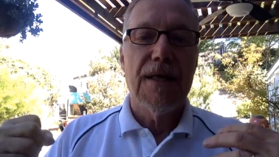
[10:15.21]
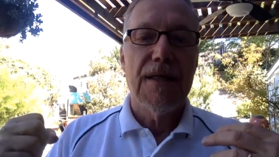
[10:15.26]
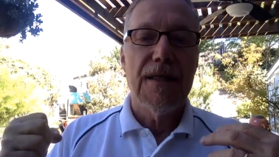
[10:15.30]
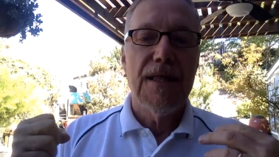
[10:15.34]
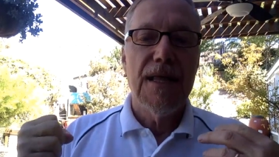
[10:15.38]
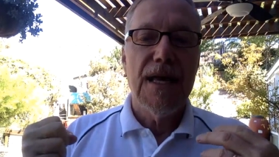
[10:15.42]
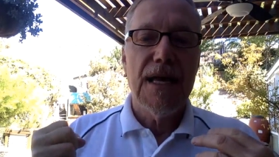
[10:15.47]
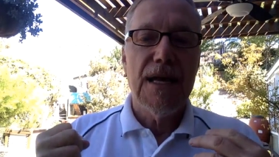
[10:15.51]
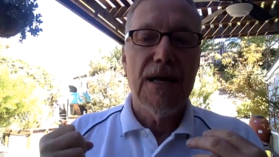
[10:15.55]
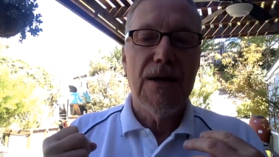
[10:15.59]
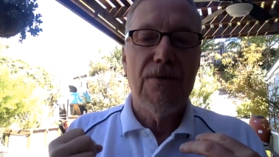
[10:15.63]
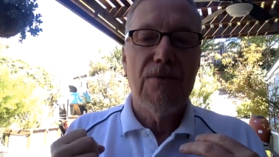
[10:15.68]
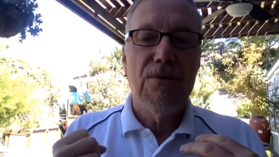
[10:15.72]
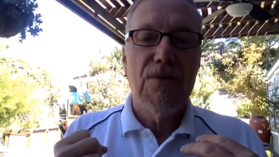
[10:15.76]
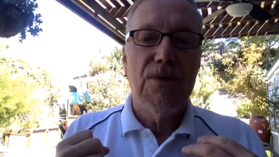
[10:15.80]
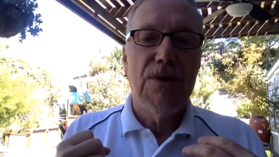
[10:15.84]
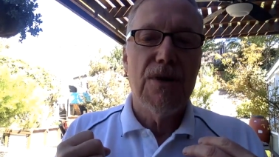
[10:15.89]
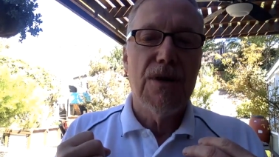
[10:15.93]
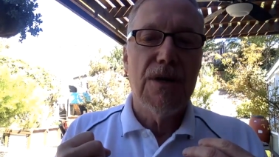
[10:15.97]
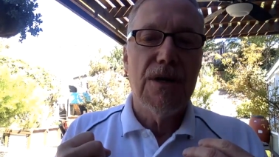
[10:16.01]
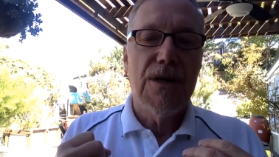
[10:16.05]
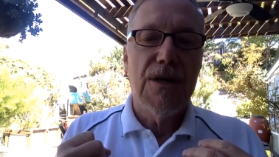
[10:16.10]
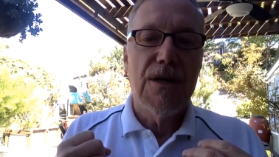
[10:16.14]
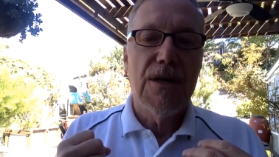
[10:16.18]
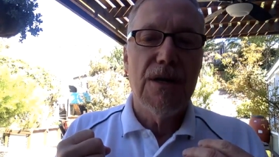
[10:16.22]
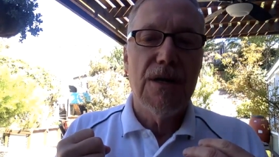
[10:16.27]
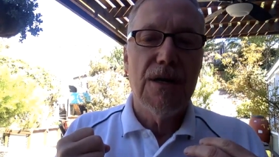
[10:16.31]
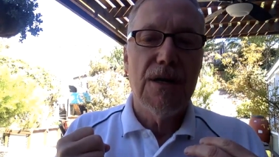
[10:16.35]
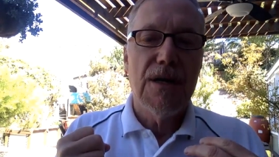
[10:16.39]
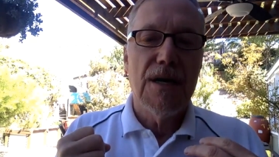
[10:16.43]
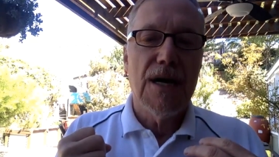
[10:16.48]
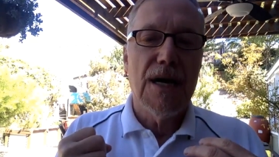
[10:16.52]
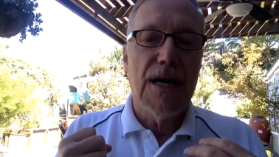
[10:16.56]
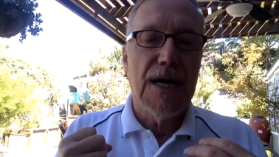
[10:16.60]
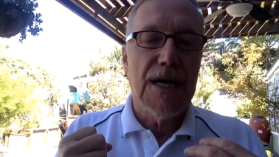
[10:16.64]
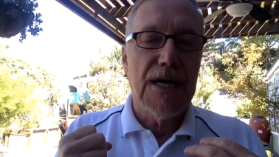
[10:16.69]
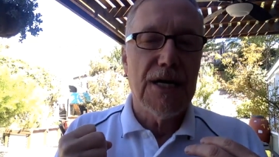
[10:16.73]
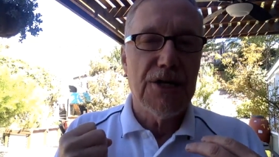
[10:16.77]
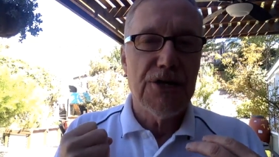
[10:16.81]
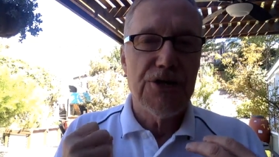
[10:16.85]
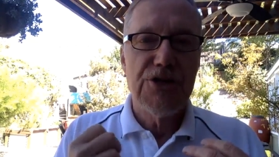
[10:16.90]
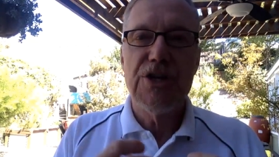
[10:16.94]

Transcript: they would uh,